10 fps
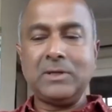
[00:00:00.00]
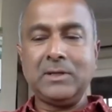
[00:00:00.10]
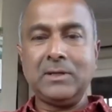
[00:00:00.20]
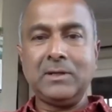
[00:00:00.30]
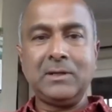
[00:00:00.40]

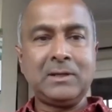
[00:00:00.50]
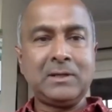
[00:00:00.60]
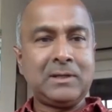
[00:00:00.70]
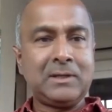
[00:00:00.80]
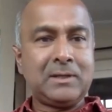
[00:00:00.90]
Neil,
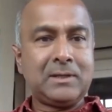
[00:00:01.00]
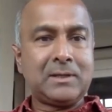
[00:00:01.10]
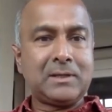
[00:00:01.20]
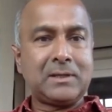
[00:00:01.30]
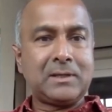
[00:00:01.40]

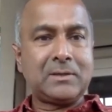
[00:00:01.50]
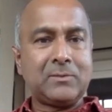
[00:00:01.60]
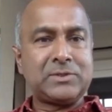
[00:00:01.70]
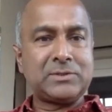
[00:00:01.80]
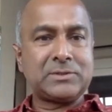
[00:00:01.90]

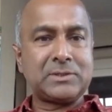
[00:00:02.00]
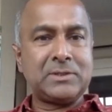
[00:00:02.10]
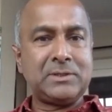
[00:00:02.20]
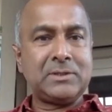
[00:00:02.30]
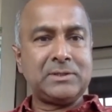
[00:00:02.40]
which is
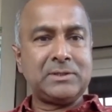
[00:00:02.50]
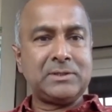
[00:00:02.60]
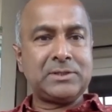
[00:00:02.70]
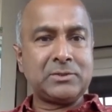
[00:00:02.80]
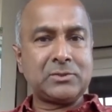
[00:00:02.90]
in
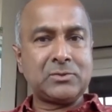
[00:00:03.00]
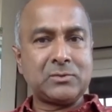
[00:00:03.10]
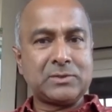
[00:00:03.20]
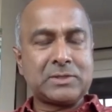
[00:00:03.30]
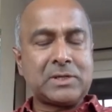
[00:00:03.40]

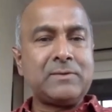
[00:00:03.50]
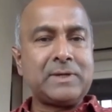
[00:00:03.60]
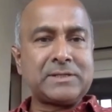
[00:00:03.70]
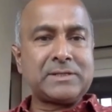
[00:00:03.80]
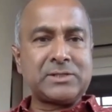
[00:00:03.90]
addition to, it's
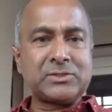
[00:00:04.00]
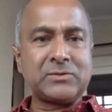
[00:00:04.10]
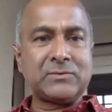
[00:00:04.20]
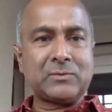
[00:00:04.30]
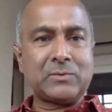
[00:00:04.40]
kind of an
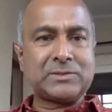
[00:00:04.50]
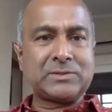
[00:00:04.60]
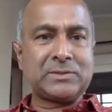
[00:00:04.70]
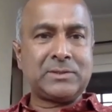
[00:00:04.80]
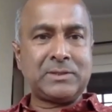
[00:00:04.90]
extension of the
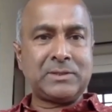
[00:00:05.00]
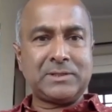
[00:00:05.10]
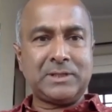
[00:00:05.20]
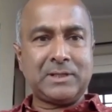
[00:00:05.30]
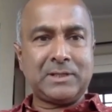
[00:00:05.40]
question
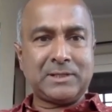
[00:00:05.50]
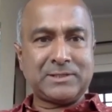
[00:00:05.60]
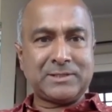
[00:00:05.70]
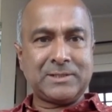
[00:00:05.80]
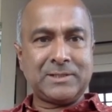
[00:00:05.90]
that he had
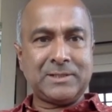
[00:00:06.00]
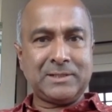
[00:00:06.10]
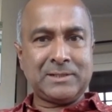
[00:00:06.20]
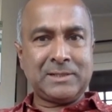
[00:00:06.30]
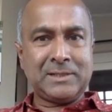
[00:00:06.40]
asked
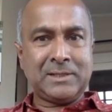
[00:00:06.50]
earlier.